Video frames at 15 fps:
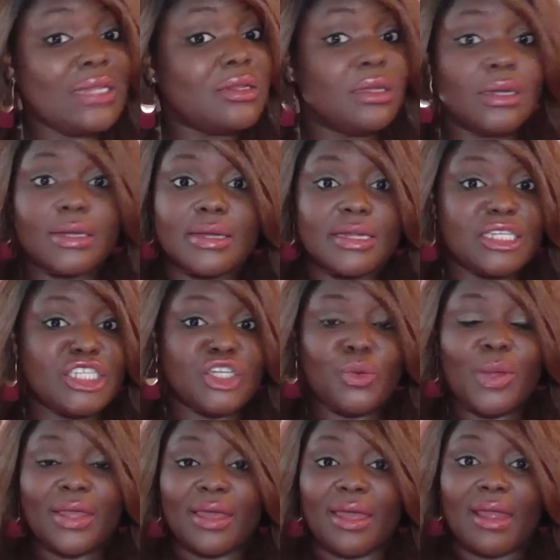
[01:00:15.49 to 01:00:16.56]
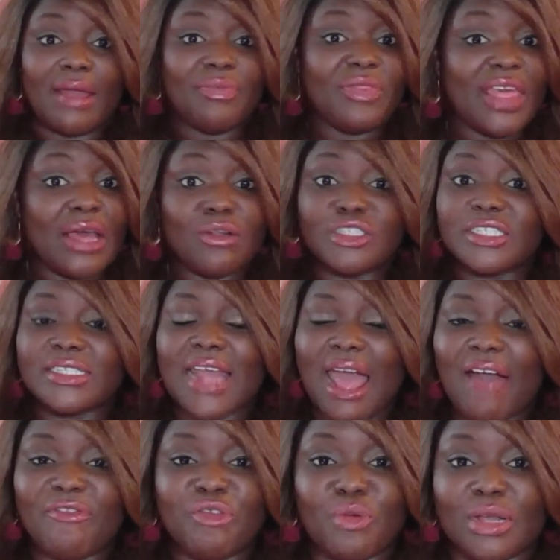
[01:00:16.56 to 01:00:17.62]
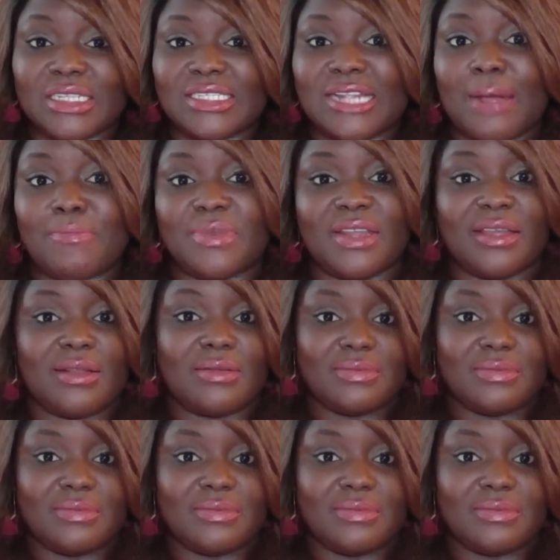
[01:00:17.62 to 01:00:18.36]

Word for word: look good doing it and they'll just have to accept it.